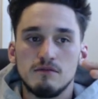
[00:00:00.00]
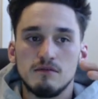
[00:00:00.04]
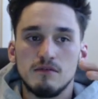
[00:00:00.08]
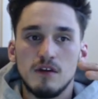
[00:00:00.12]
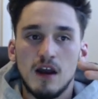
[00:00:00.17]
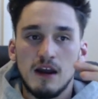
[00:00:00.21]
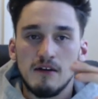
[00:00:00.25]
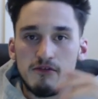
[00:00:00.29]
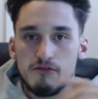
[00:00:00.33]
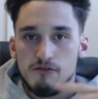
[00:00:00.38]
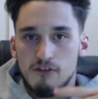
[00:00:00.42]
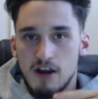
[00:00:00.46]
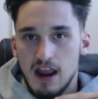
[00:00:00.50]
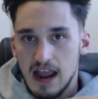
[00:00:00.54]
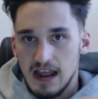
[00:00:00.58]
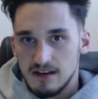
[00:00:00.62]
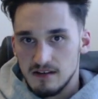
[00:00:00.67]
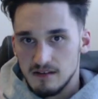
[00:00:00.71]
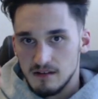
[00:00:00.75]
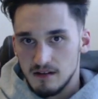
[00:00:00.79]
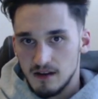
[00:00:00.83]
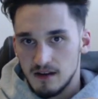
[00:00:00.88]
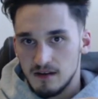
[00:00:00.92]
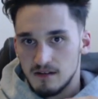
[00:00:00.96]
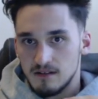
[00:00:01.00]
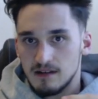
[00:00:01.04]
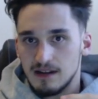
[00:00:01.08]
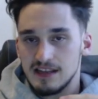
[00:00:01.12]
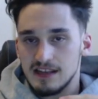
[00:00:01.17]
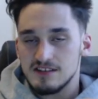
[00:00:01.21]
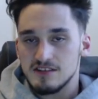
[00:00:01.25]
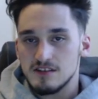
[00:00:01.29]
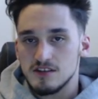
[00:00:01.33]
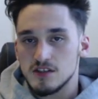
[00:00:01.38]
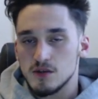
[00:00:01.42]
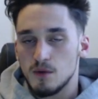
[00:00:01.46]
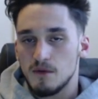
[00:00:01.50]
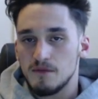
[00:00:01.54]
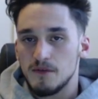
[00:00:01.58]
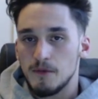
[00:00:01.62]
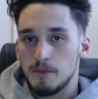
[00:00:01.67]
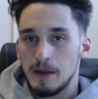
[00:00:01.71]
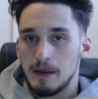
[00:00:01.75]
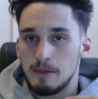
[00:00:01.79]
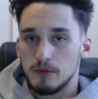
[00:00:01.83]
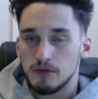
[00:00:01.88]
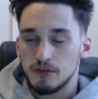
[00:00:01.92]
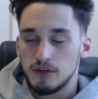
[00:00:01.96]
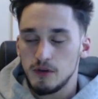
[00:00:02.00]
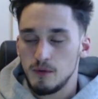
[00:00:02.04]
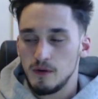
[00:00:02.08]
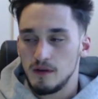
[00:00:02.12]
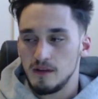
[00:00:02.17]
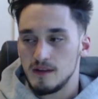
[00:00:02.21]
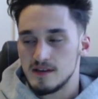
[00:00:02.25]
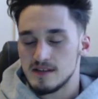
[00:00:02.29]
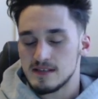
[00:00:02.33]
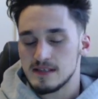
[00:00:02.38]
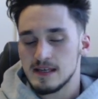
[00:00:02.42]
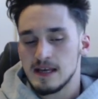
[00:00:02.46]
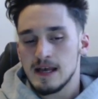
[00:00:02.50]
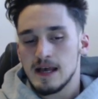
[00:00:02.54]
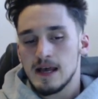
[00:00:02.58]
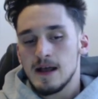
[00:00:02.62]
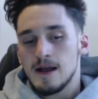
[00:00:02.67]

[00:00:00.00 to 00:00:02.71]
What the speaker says: have read and listened to other people doing this.